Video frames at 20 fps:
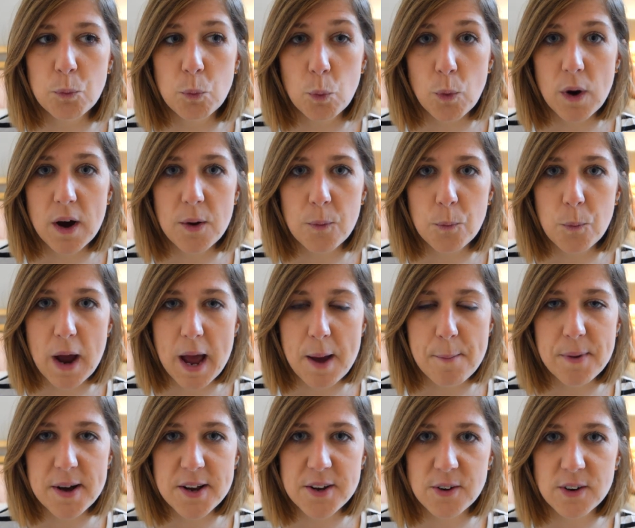where
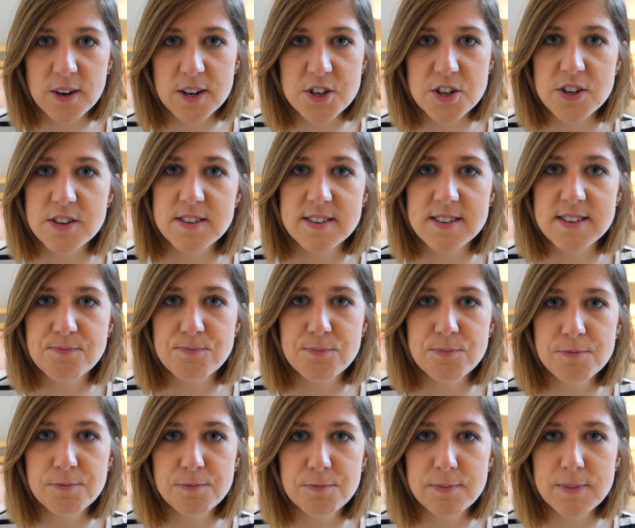my knowledge is
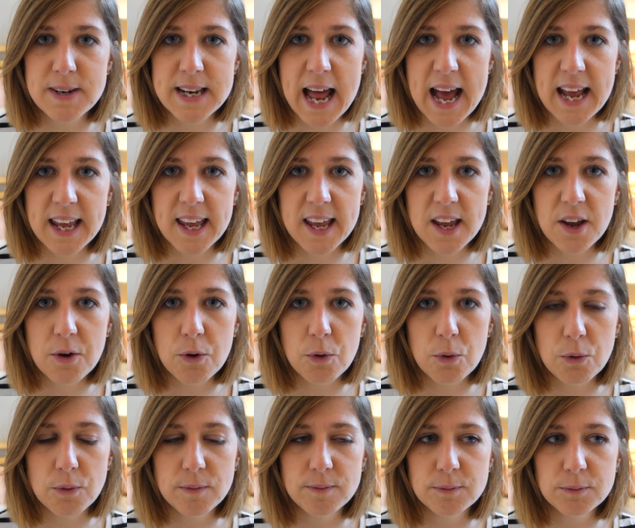lacking
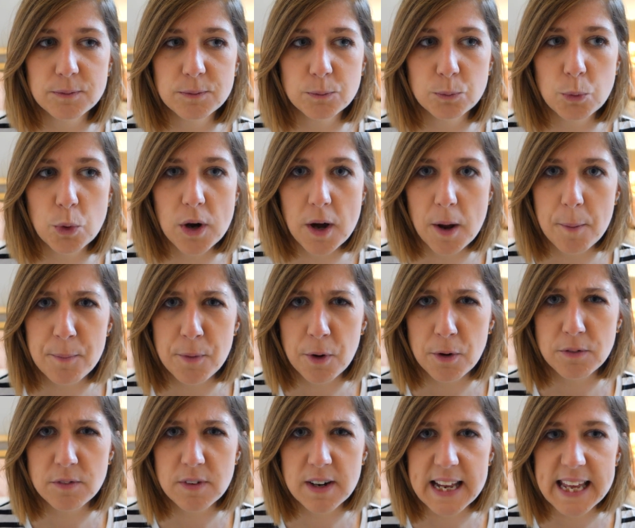or what I'm
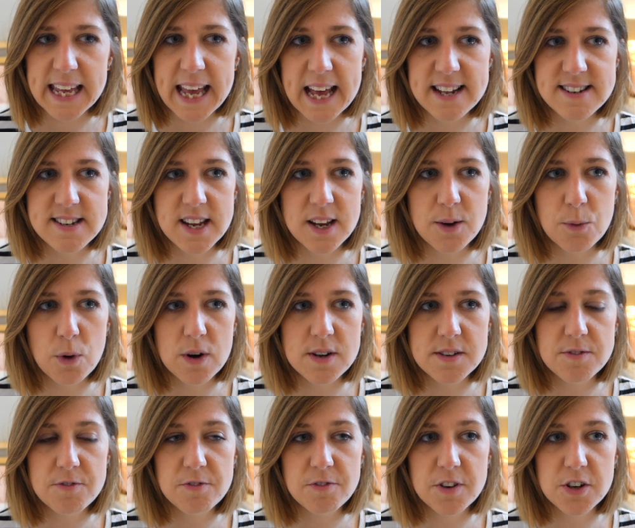not really getting,
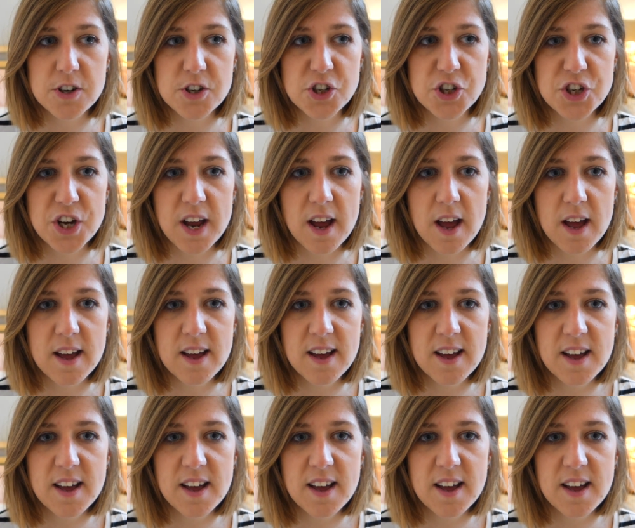whereas in first year